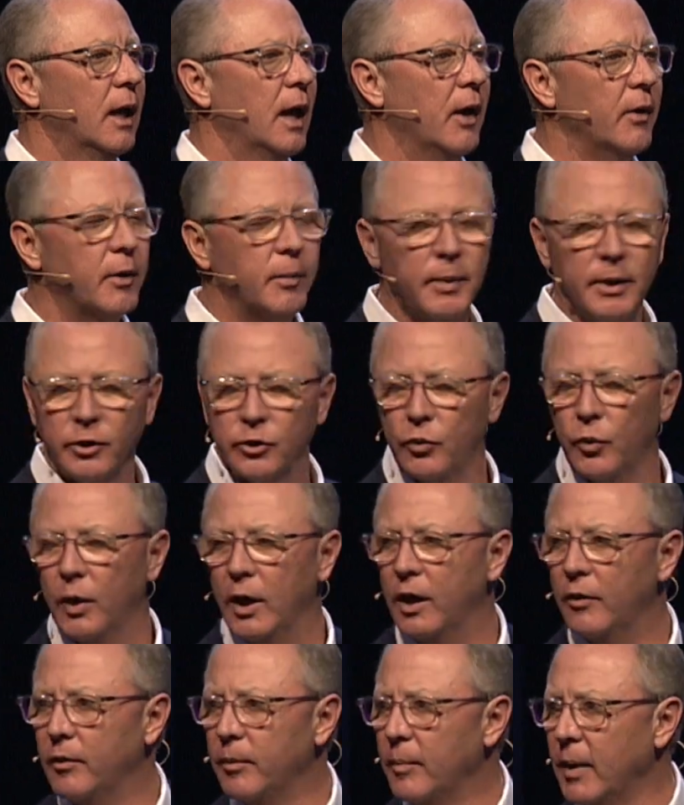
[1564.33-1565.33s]
I would have been
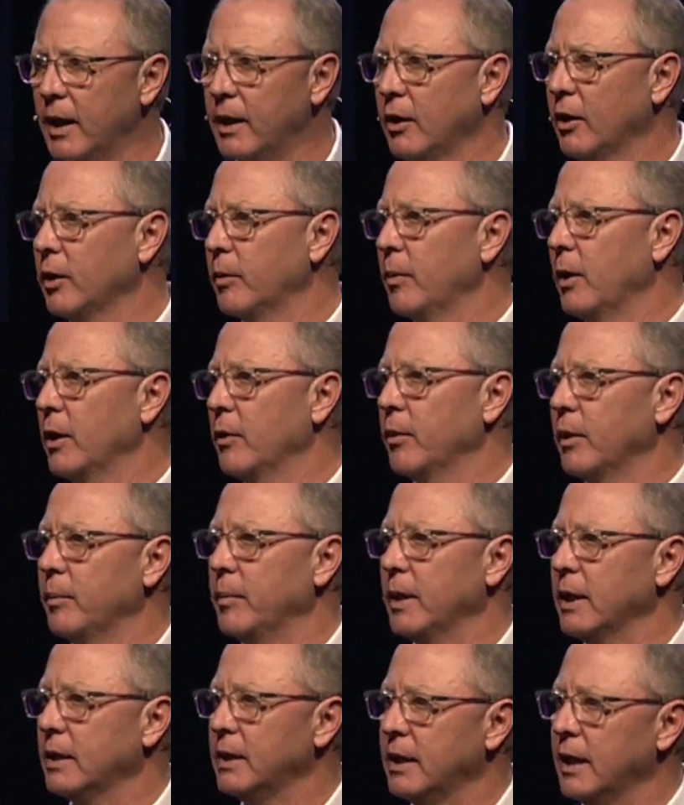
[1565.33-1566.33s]
12, and my younger brother would
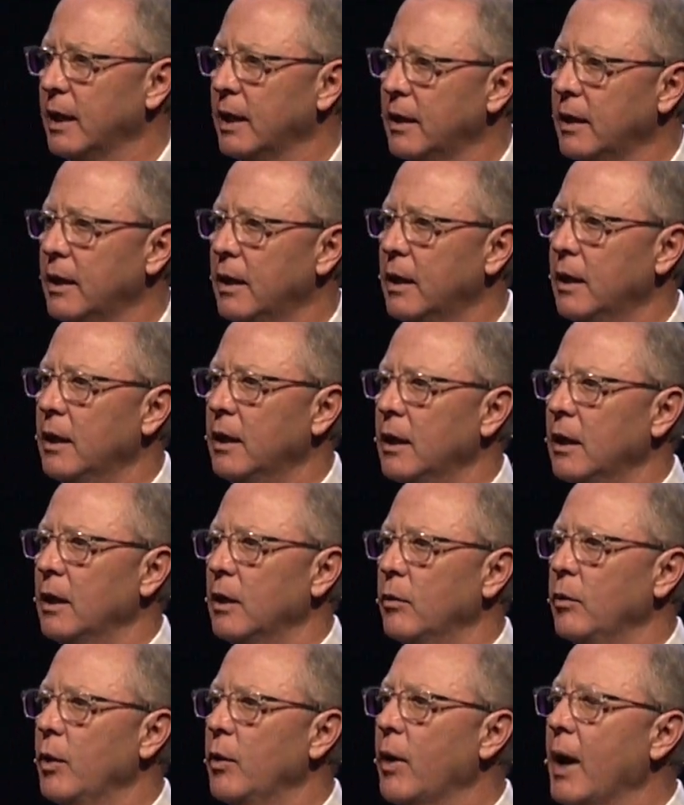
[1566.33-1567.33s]
have been 10.
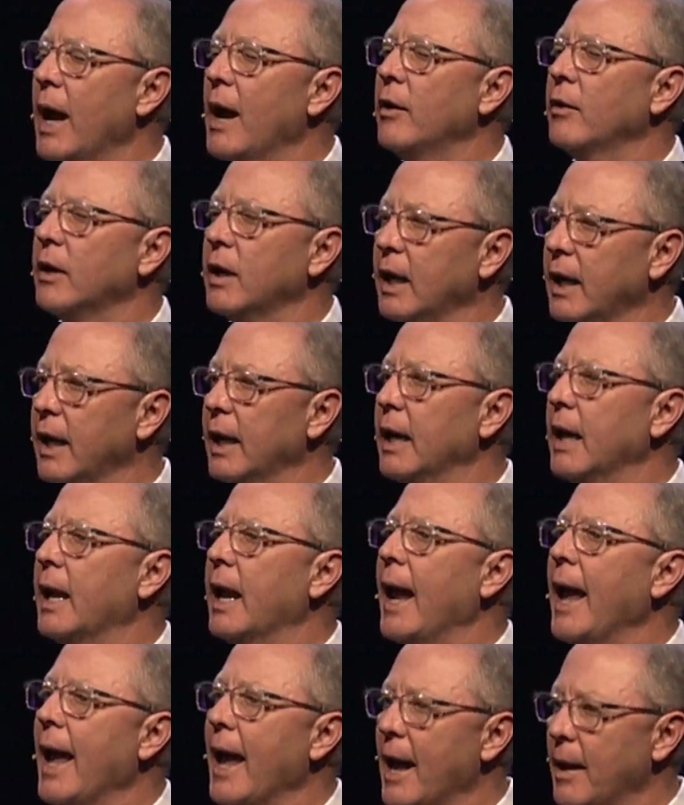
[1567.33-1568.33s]
We were out getting a
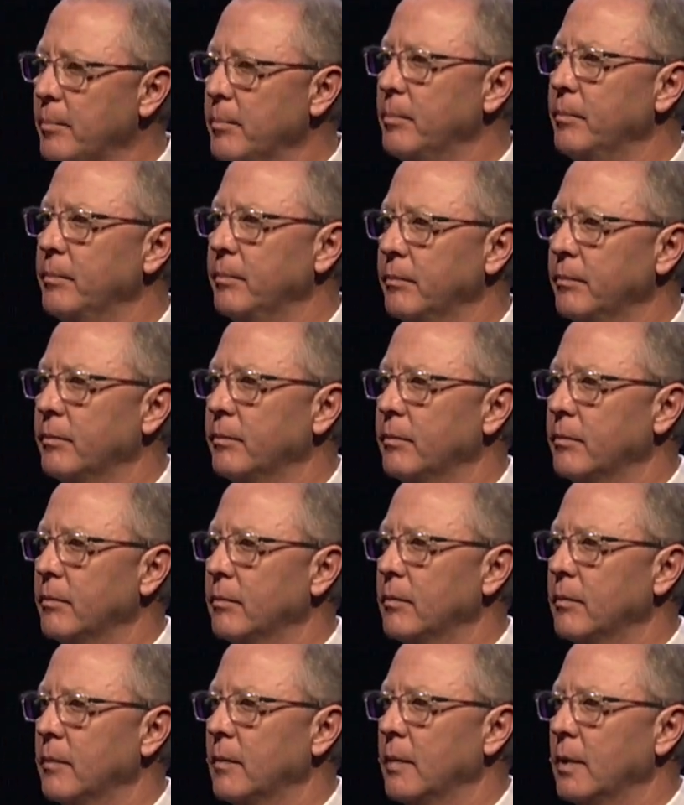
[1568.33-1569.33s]
cab
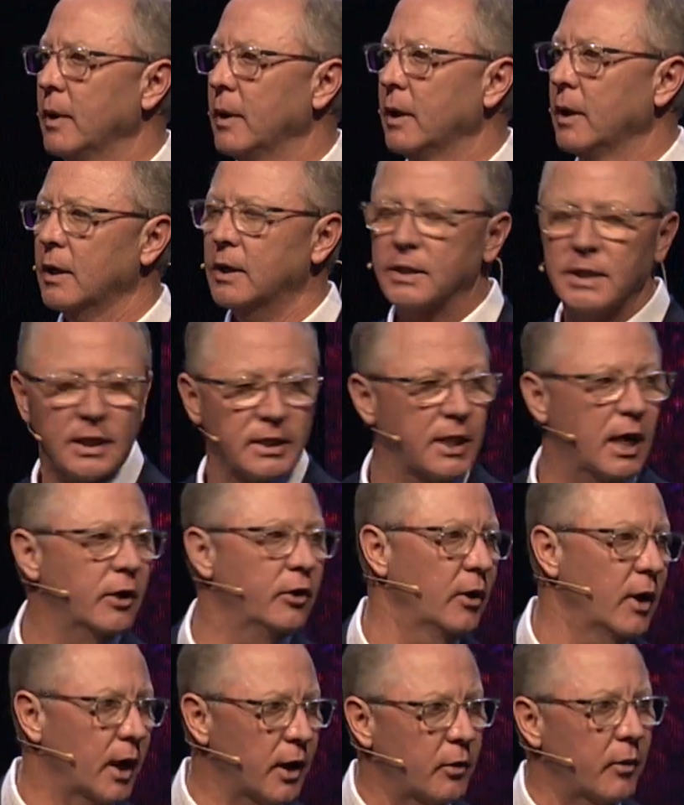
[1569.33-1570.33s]
because that's how
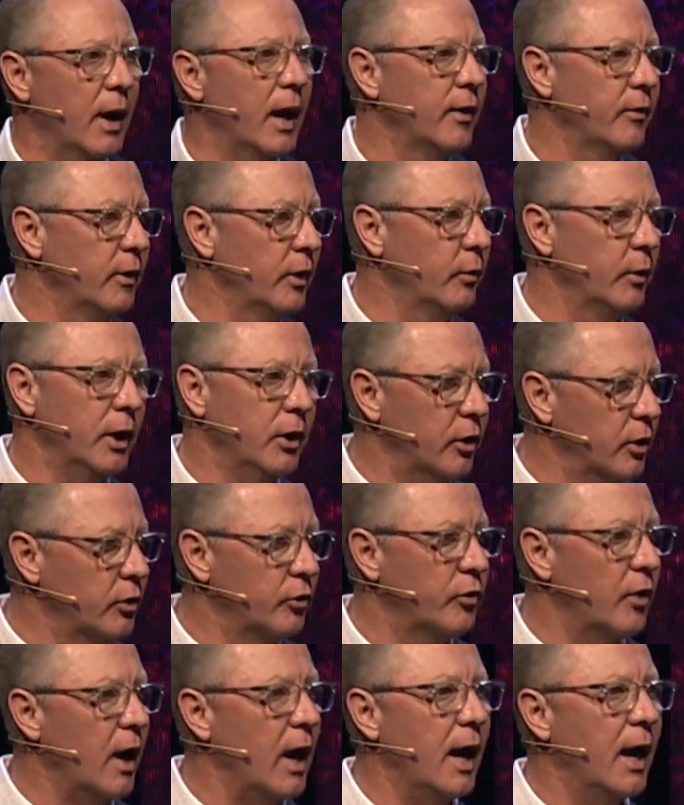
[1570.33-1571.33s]
you got around there. We
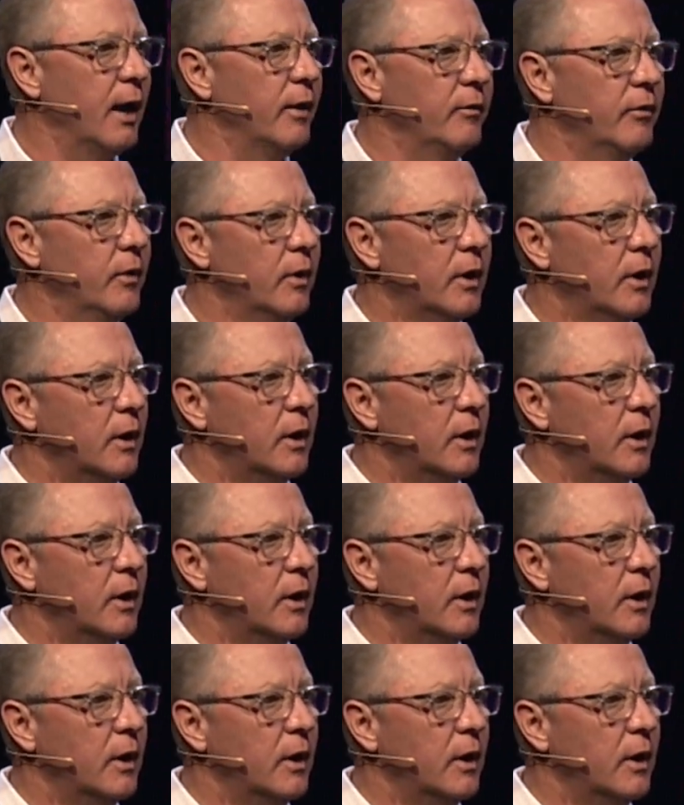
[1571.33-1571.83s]
couldn't drive.